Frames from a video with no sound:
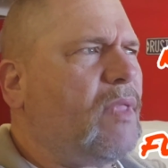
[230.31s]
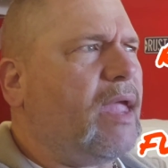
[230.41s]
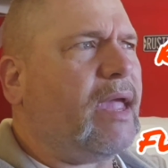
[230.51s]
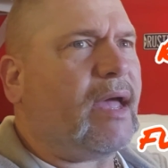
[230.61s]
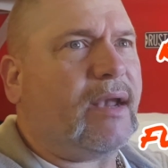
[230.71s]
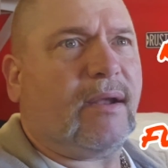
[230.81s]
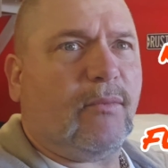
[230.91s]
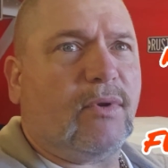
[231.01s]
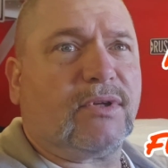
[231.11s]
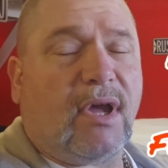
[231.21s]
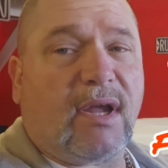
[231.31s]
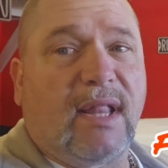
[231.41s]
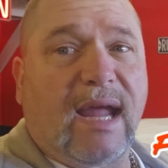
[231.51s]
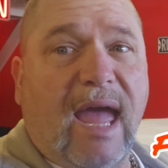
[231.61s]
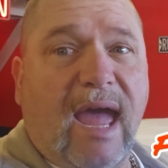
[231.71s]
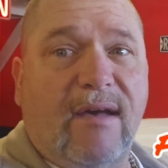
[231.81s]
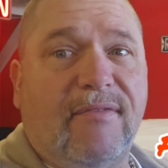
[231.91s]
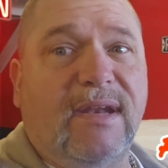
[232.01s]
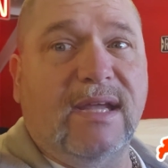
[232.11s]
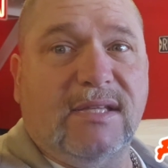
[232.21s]
and we're talking like a half
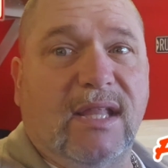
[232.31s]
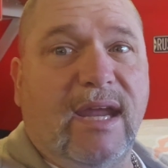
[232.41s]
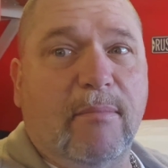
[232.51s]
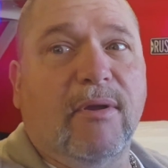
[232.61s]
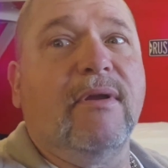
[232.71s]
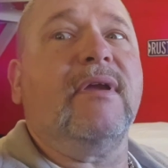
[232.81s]
a day's labor.